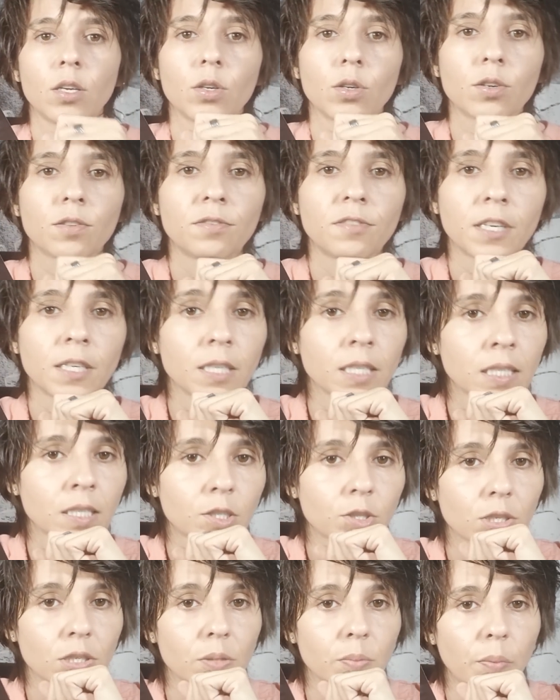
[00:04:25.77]
you're very
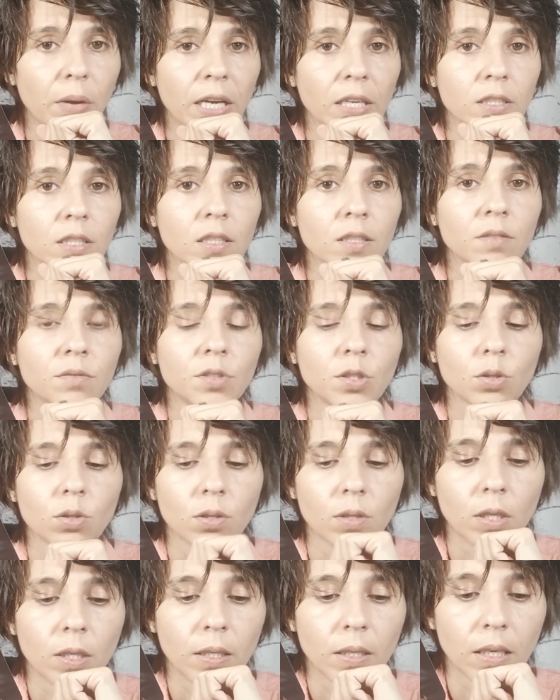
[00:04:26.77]
introspective.
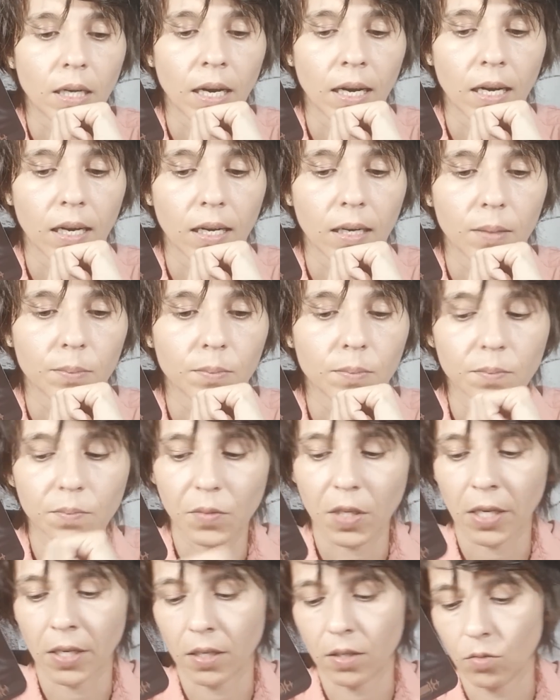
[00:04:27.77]
You're um,
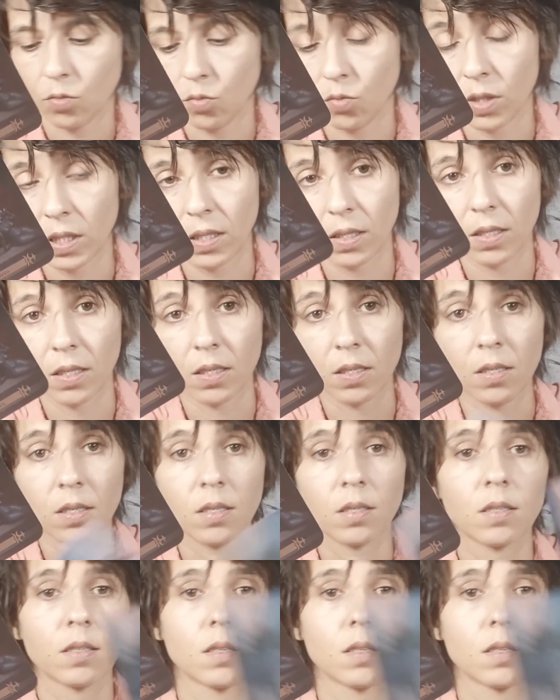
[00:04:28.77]
and with this